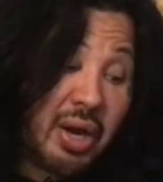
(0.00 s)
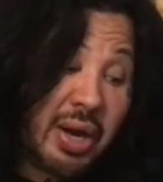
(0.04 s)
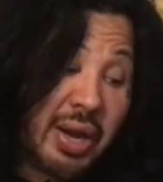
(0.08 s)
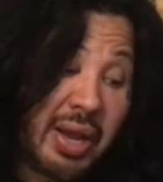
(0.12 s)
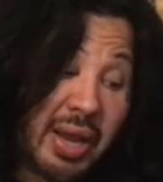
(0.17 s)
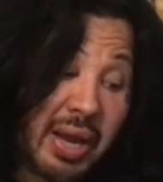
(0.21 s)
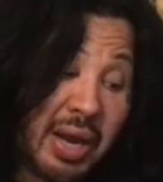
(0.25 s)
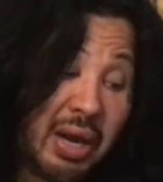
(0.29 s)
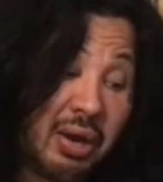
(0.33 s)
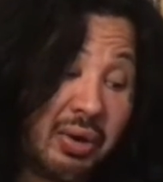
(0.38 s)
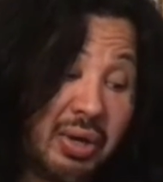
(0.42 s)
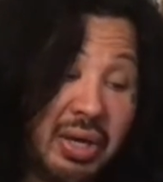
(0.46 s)

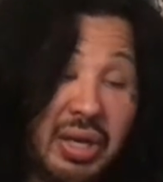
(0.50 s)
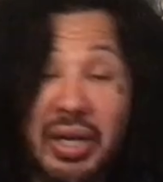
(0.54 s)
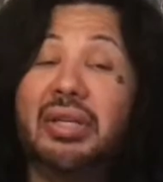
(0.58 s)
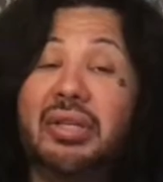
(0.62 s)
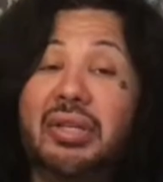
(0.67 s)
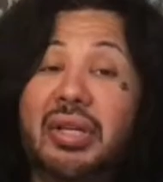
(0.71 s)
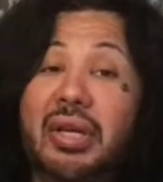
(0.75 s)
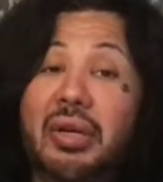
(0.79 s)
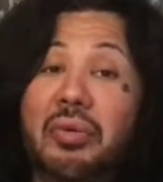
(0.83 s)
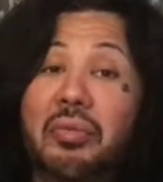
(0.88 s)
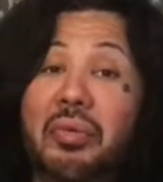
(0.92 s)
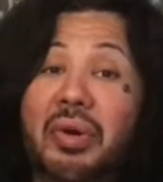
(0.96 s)
Herring
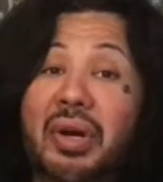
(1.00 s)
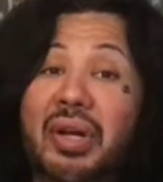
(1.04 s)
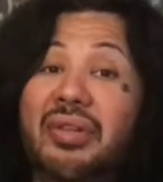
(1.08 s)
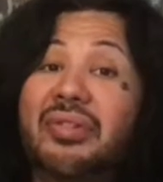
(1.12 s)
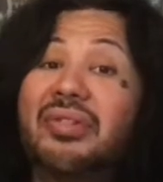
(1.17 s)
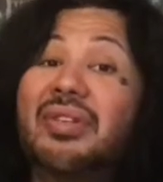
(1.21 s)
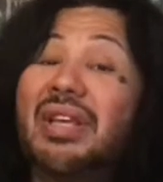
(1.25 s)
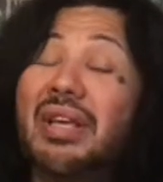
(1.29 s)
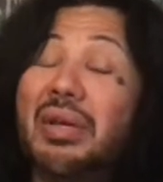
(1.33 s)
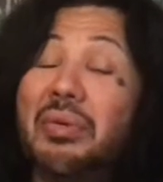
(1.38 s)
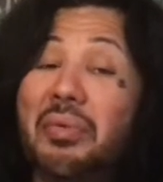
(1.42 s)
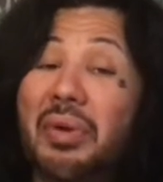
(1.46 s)
did
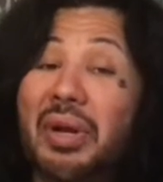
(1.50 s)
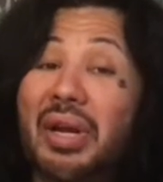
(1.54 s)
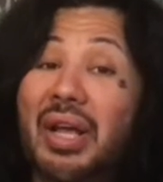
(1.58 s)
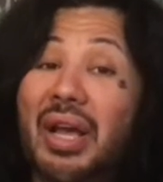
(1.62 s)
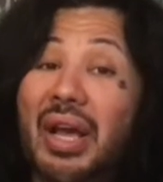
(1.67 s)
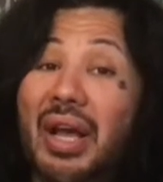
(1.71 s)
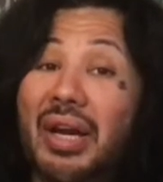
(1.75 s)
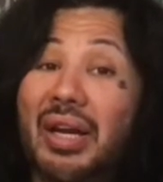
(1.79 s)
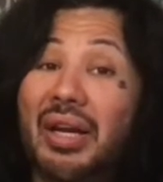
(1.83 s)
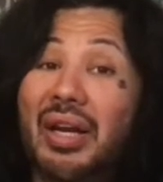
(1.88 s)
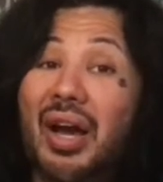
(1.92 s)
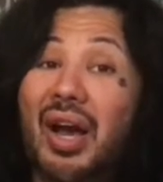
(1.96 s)
was he went
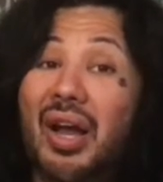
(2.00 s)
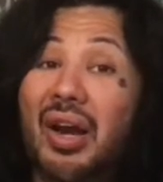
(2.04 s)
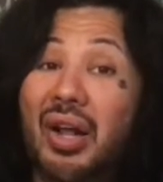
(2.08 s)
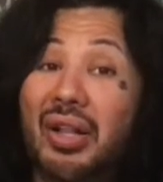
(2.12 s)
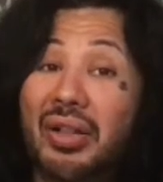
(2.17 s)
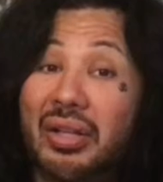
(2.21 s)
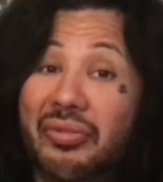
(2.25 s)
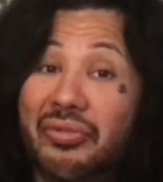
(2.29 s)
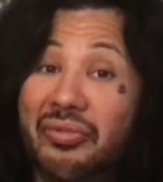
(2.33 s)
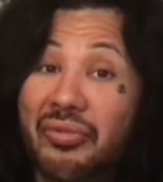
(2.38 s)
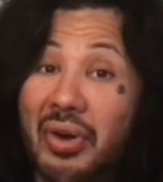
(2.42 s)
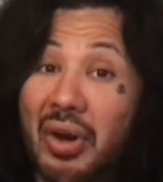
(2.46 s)
ahead and got
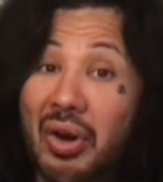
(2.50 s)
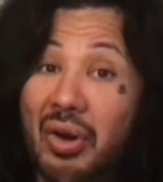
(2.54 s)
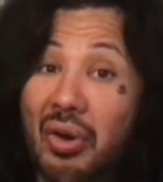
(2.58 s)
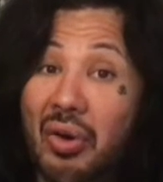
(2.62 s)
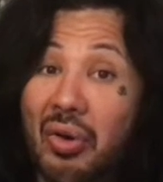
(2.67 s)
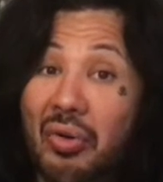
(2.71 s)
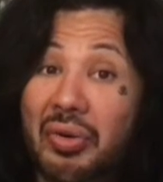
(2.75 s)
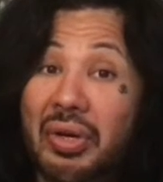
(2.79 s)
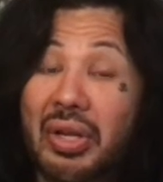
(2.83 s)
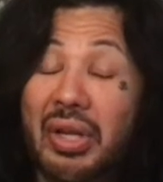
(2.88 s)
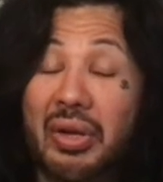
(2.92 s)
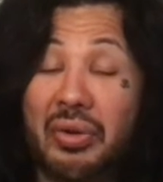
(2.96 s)
on the
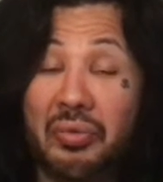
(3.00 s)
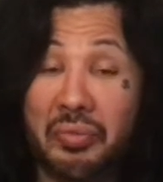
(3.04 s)
phone